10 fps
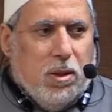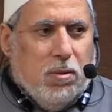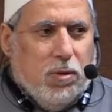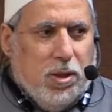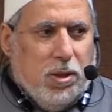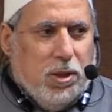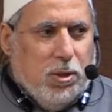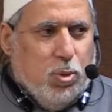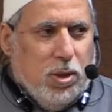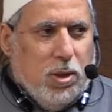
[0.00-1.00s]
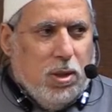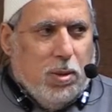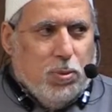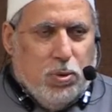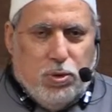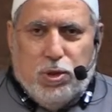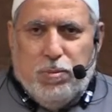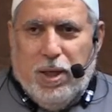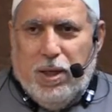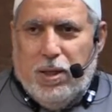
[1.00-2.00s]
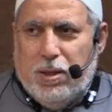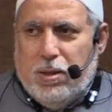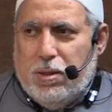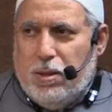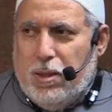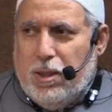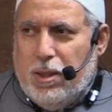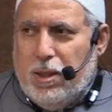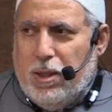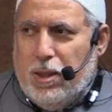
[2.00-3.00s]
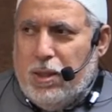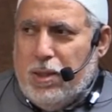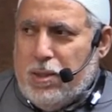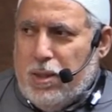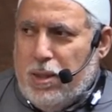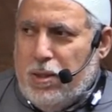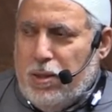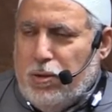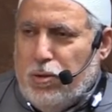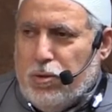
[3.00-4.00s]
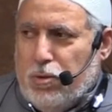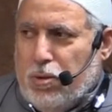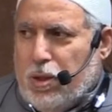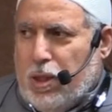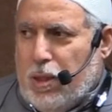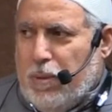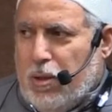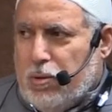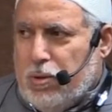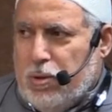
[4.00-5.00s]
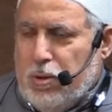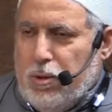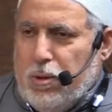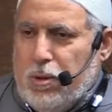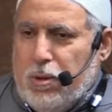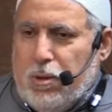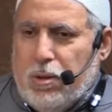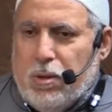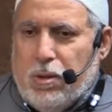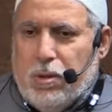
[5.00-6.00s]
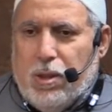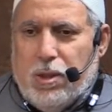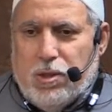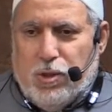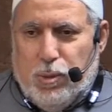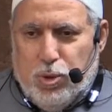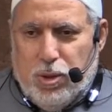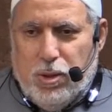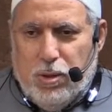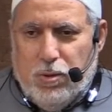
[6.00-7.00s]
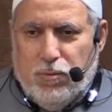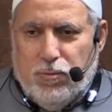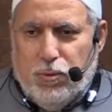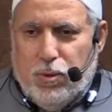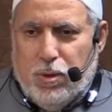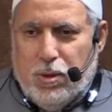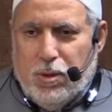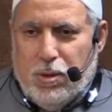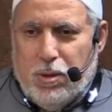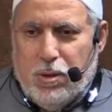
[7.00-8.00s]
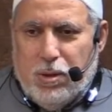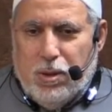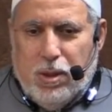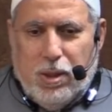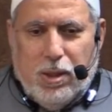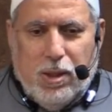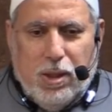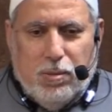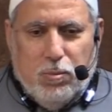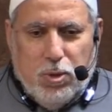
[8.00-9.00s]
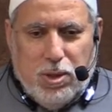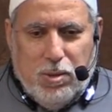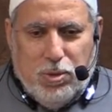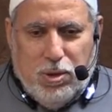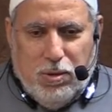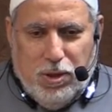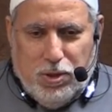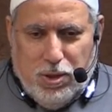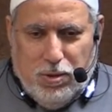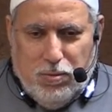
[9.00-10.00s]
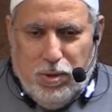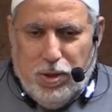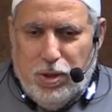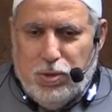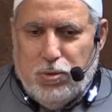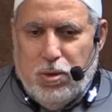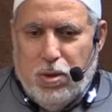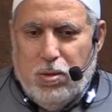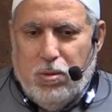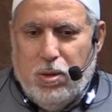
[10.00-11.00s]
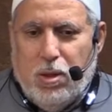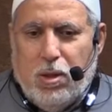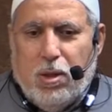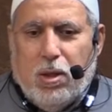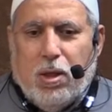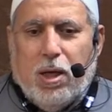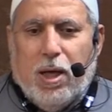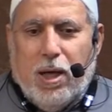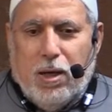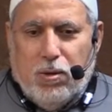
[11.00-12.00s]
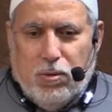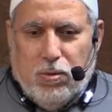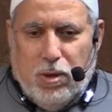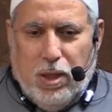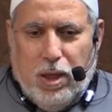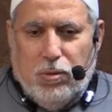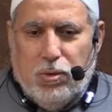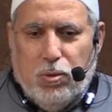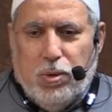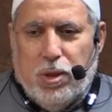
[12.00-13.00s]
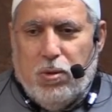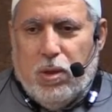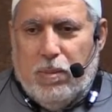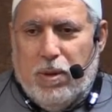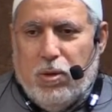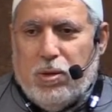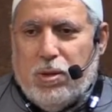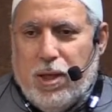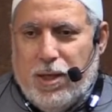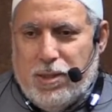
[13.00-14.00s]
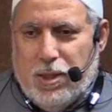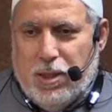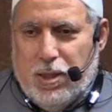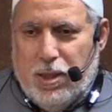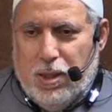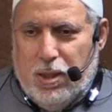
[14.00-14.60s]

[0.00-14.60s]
a very dear brother approached me and he said, you're talking about the description for a great Muslim generation. We need to know how do we go about raising